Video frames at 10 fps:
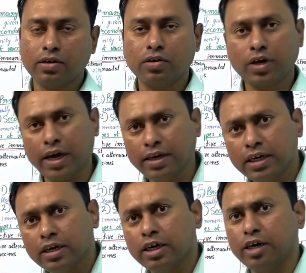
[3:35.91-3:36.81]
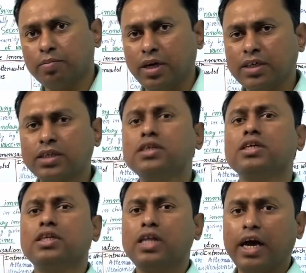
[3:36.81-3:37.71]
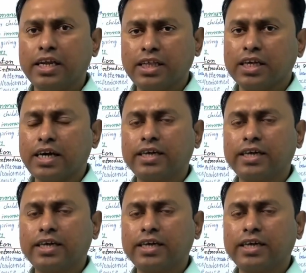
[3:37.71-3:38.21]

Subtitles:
Okay, it means the anything that